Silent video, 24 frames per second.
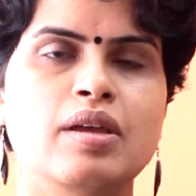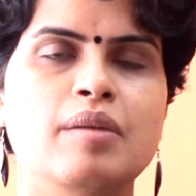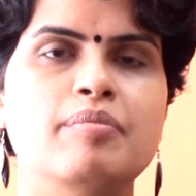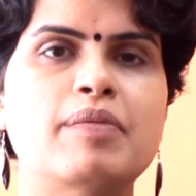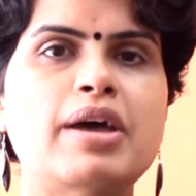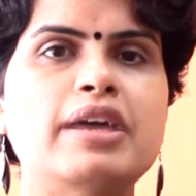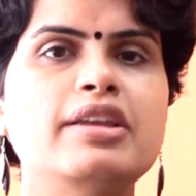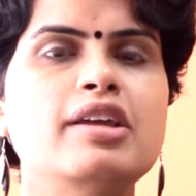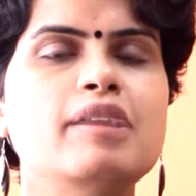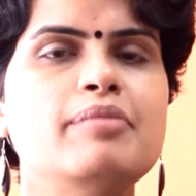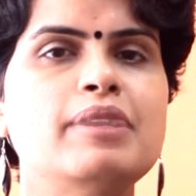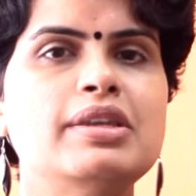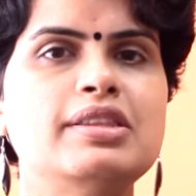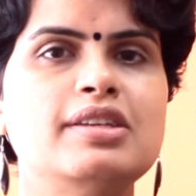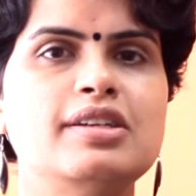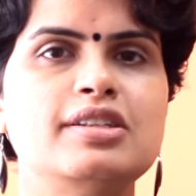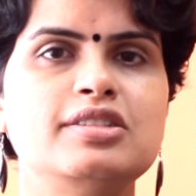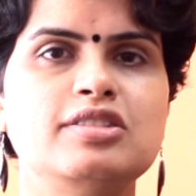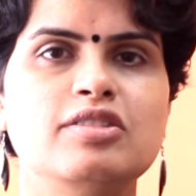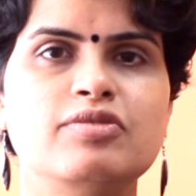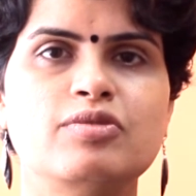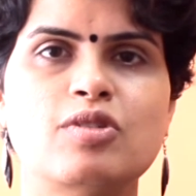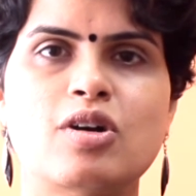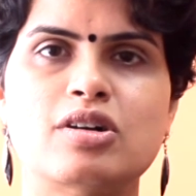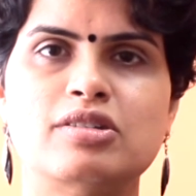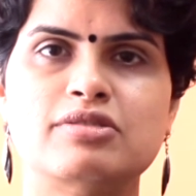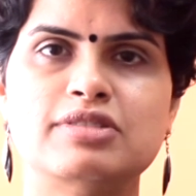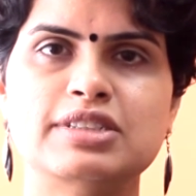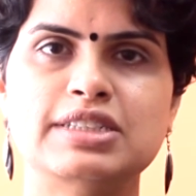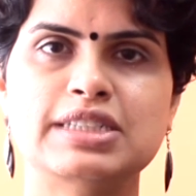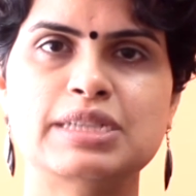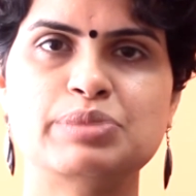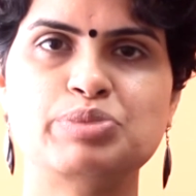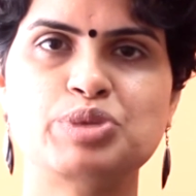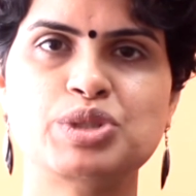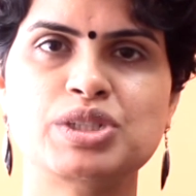Barrier methods of
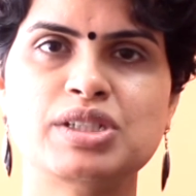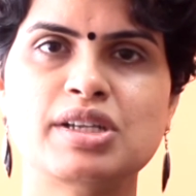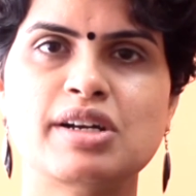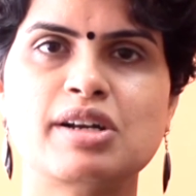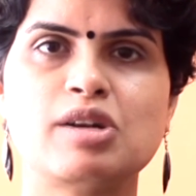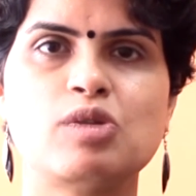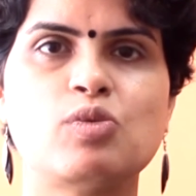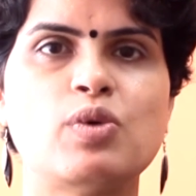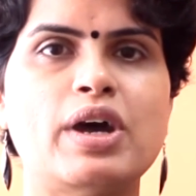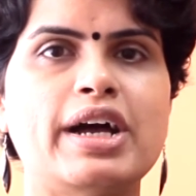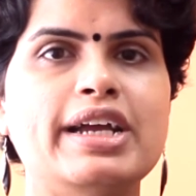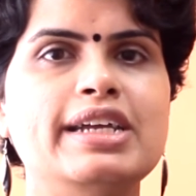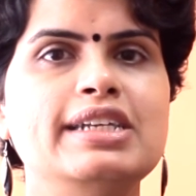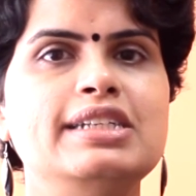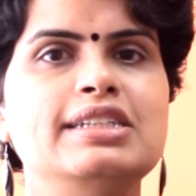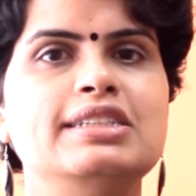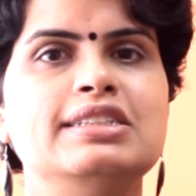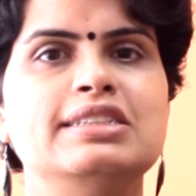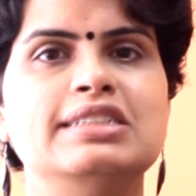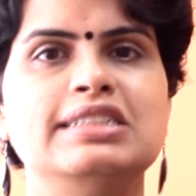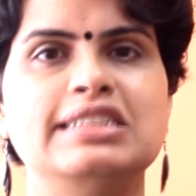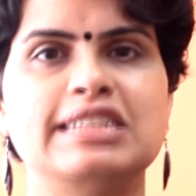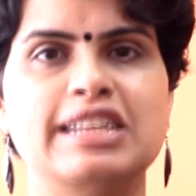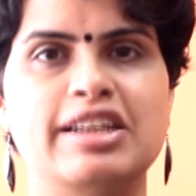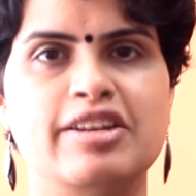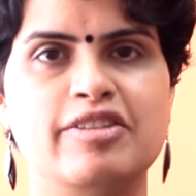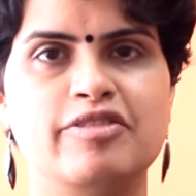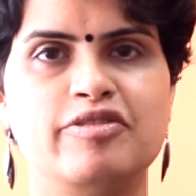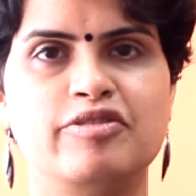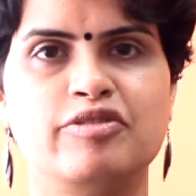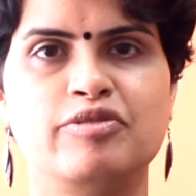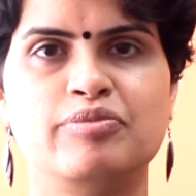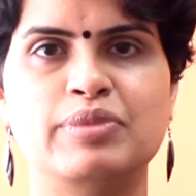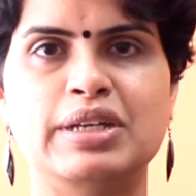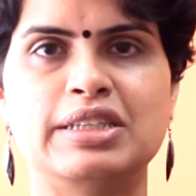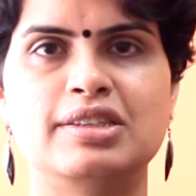contraception are quite safe
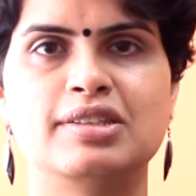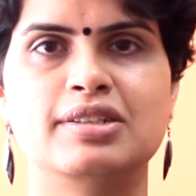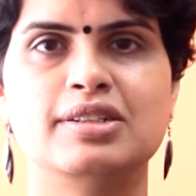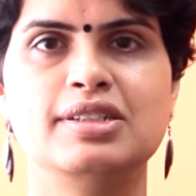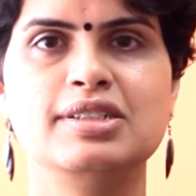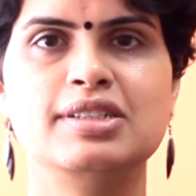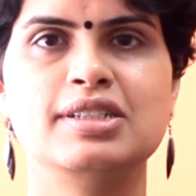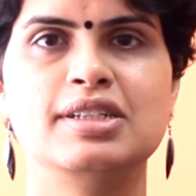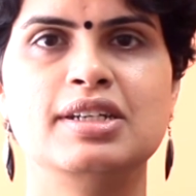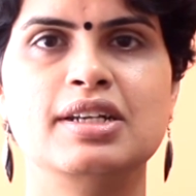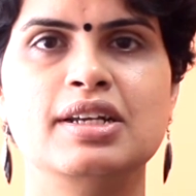method